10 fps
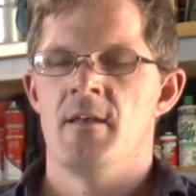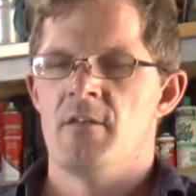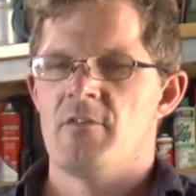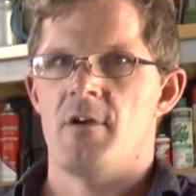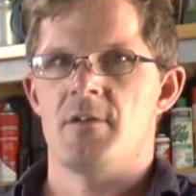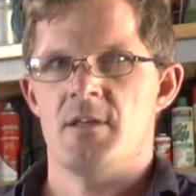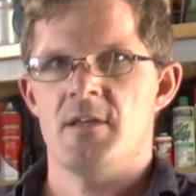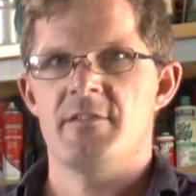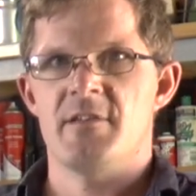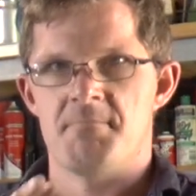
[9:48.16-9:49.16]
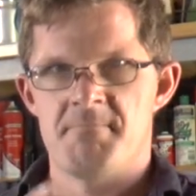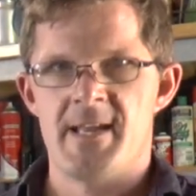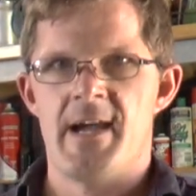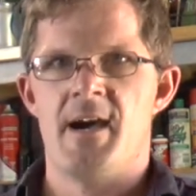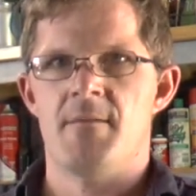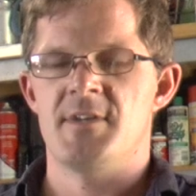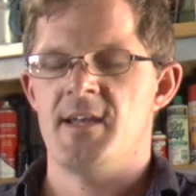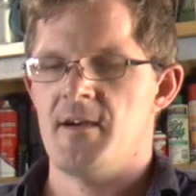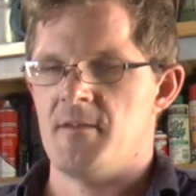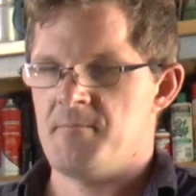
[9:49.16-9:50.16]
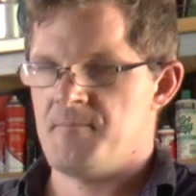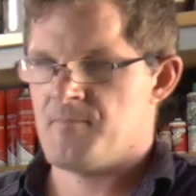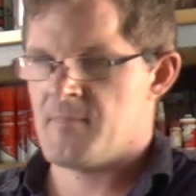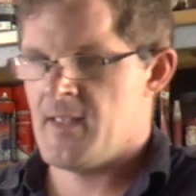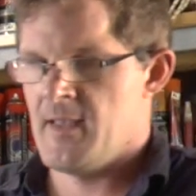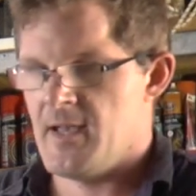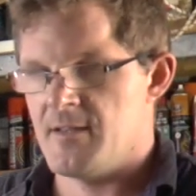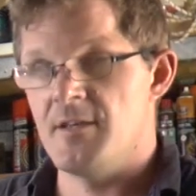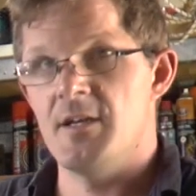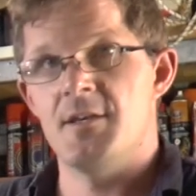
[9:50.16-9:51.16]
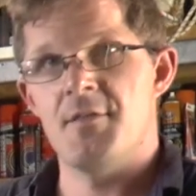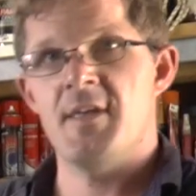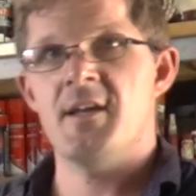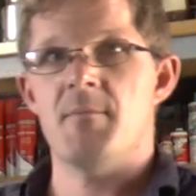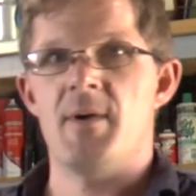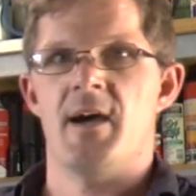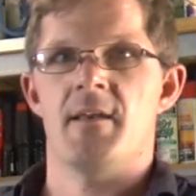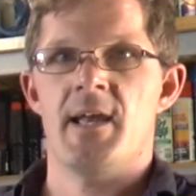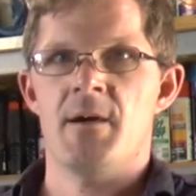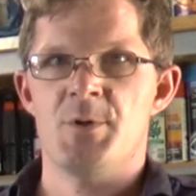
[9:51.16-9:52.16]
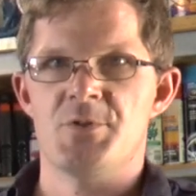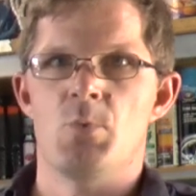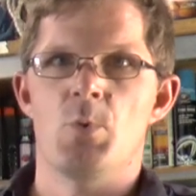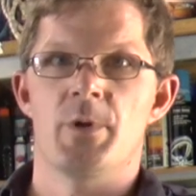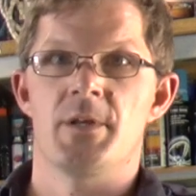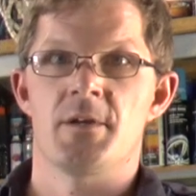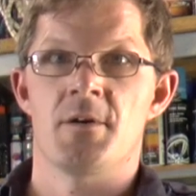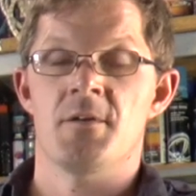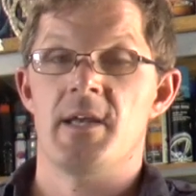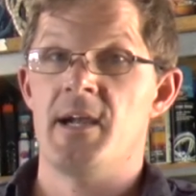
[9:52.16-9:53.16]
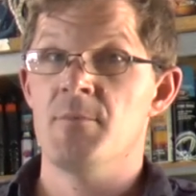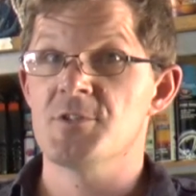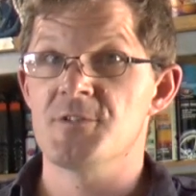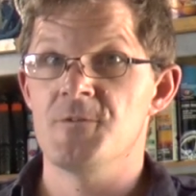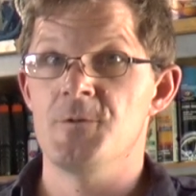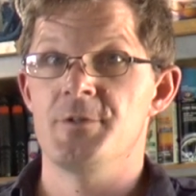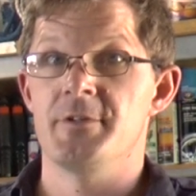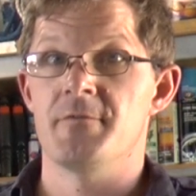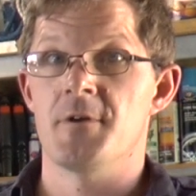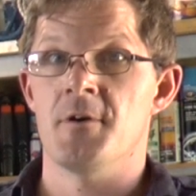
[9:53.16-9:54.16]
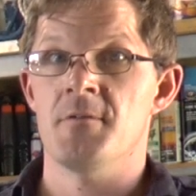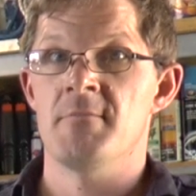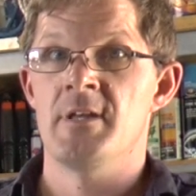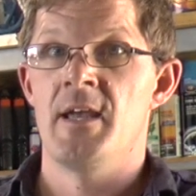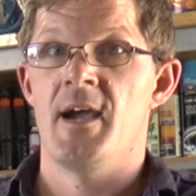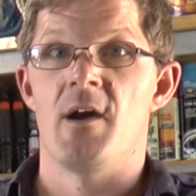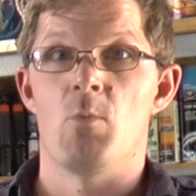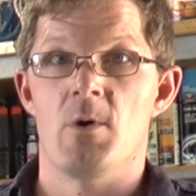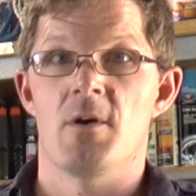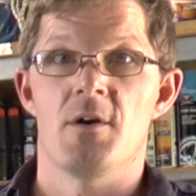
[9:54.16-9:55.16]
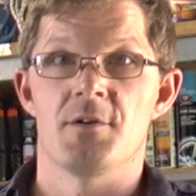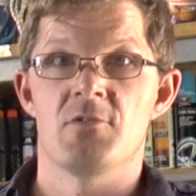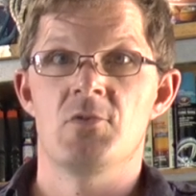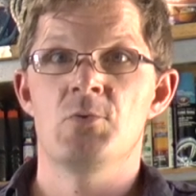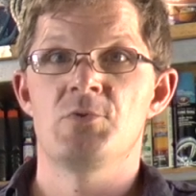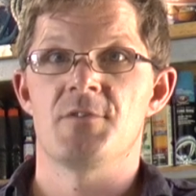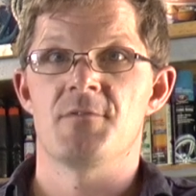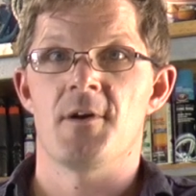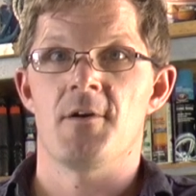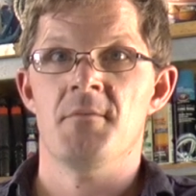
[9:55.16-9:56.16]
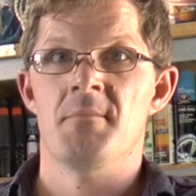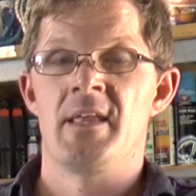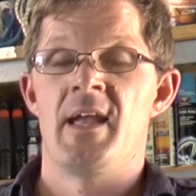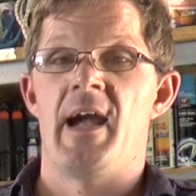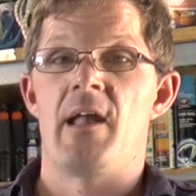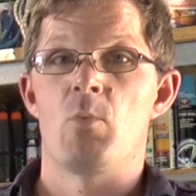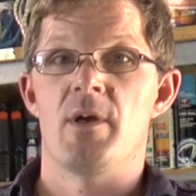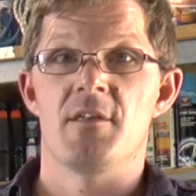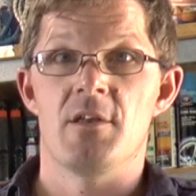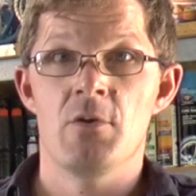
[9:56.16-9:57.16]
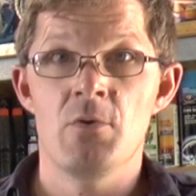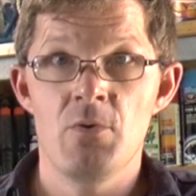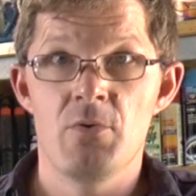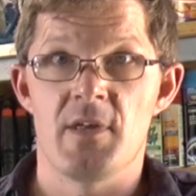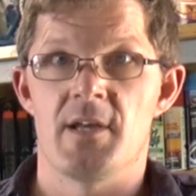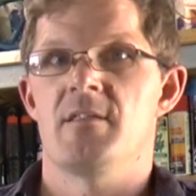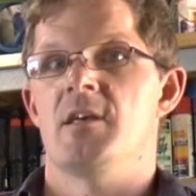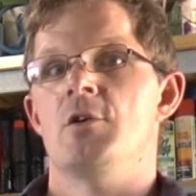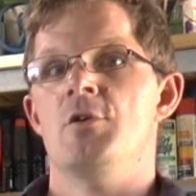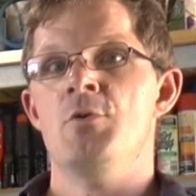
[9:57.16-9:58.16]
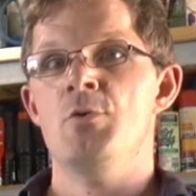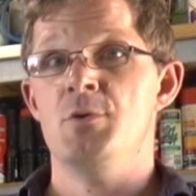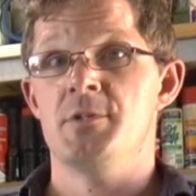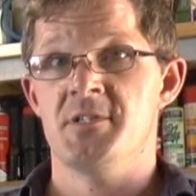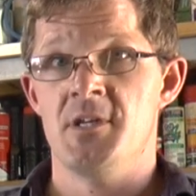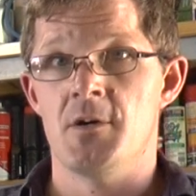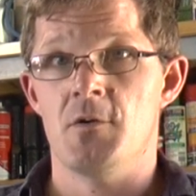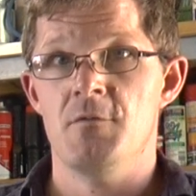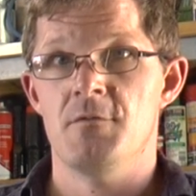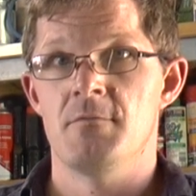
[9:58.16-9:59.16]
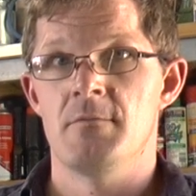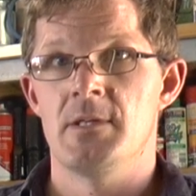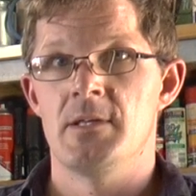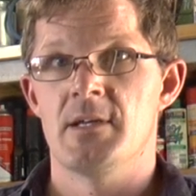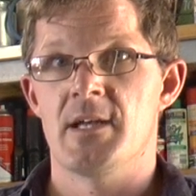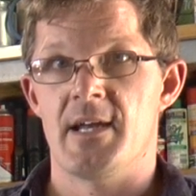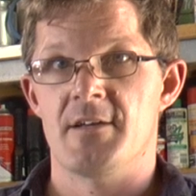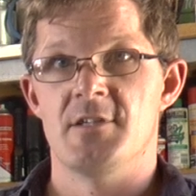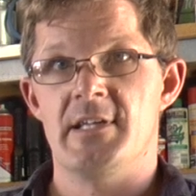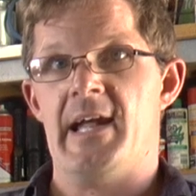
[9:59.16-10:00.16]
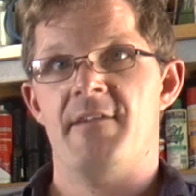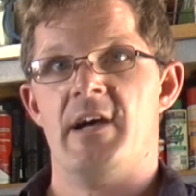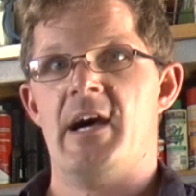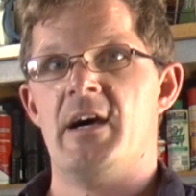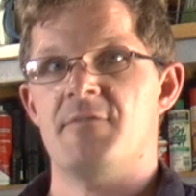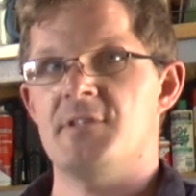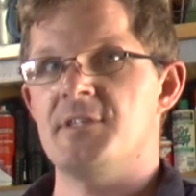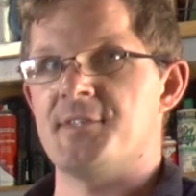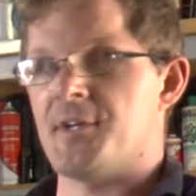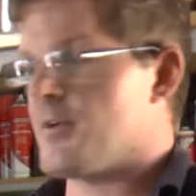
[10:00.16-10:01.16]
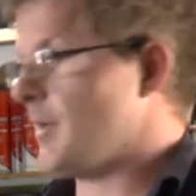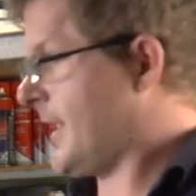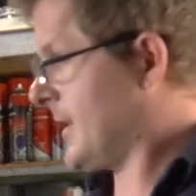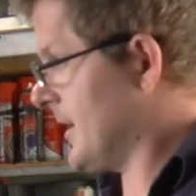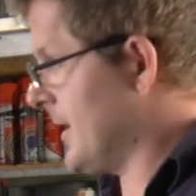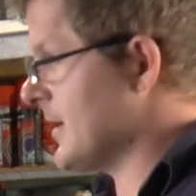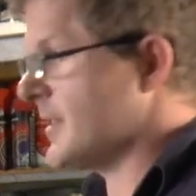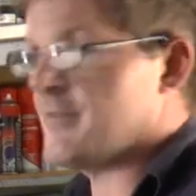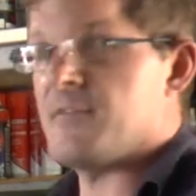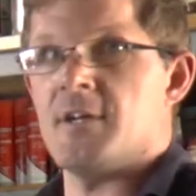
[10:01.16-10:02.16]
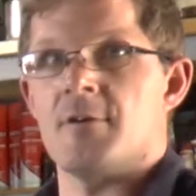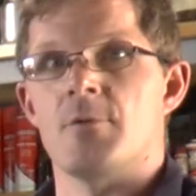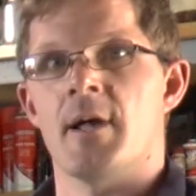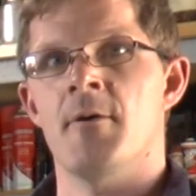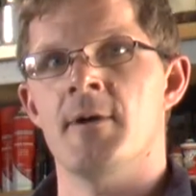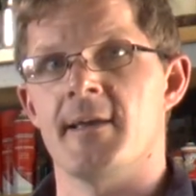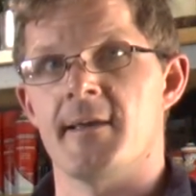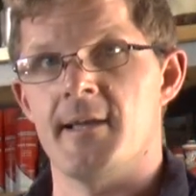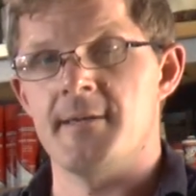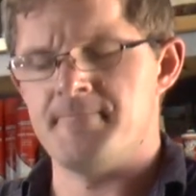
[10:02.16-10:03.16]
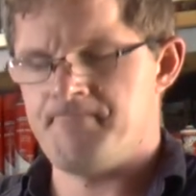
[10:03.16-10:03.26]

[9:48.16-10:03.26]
So you need to calm down, and you need to think about how much water you got, how much food you've got, and what kind of tools you've got, and whether you think that you yourself can actually have a half decent crack at getting your vehicle going again.